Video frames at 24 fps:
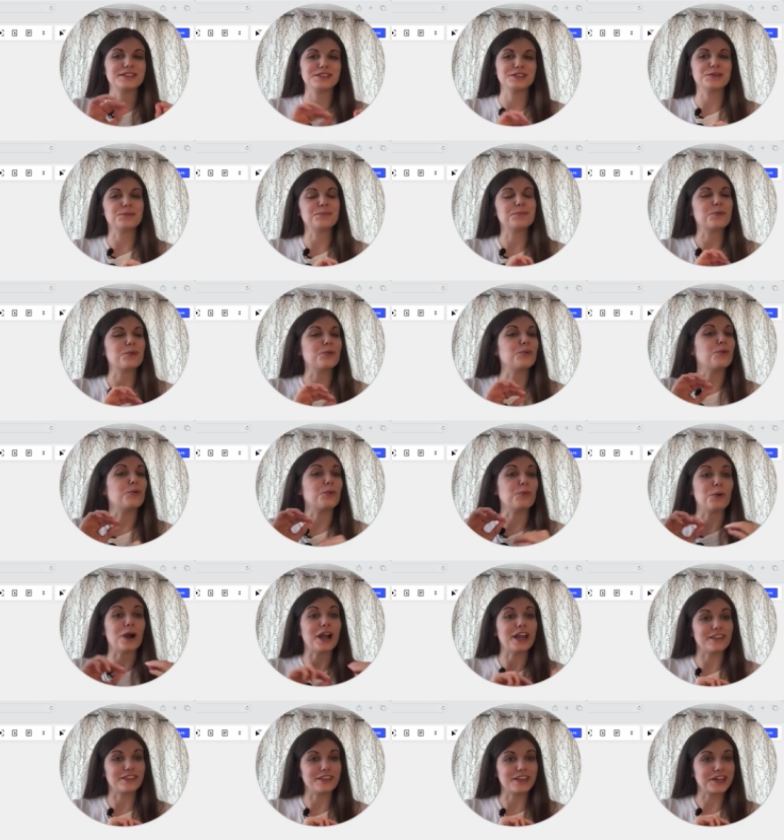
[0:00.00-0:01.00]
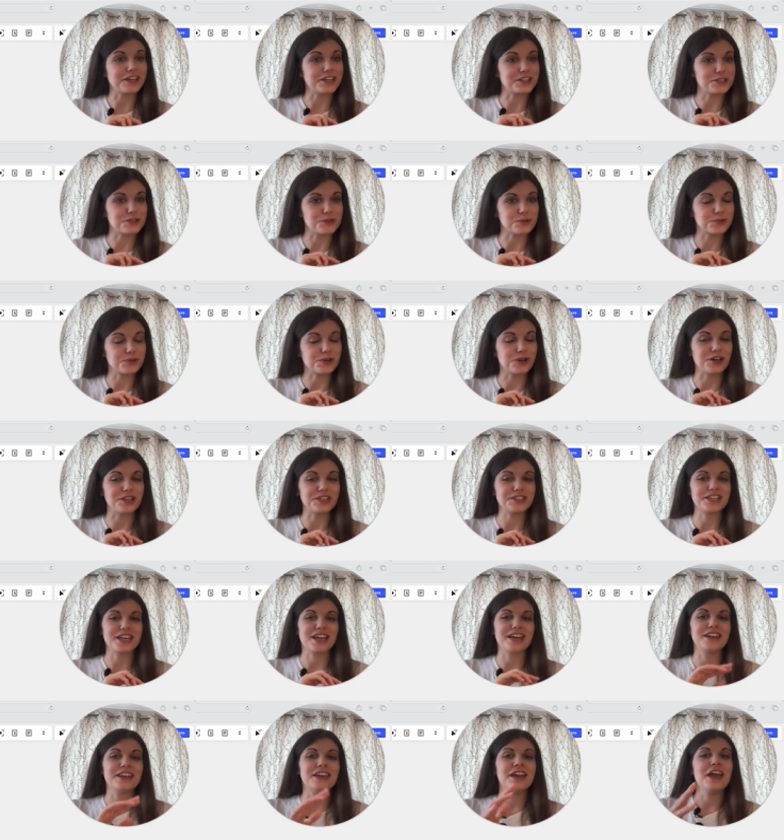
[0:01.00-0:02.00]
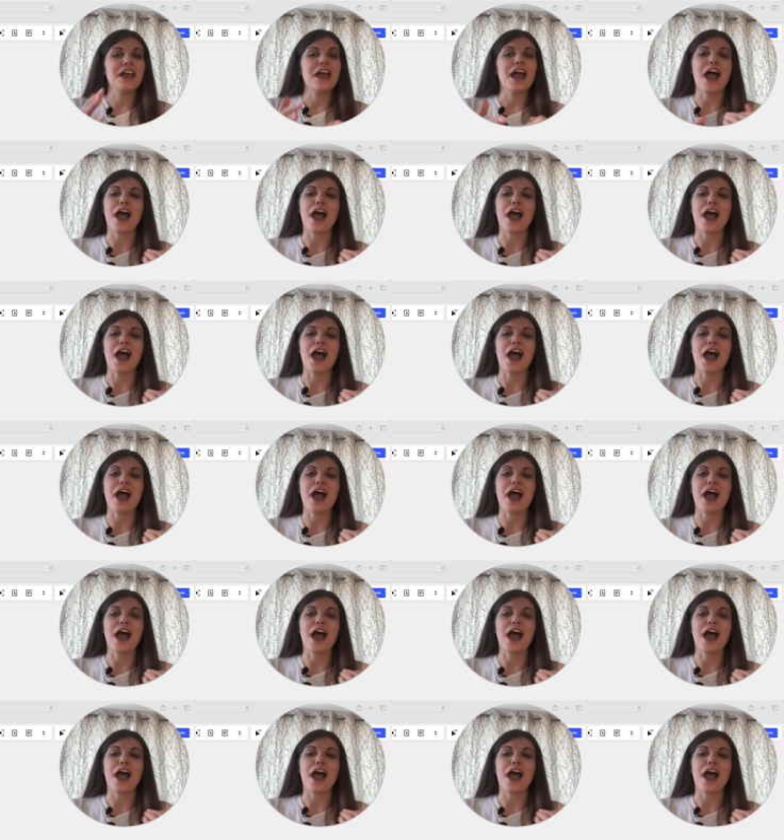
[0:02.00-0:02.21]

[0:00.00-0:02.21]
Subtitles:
simple way that I do content,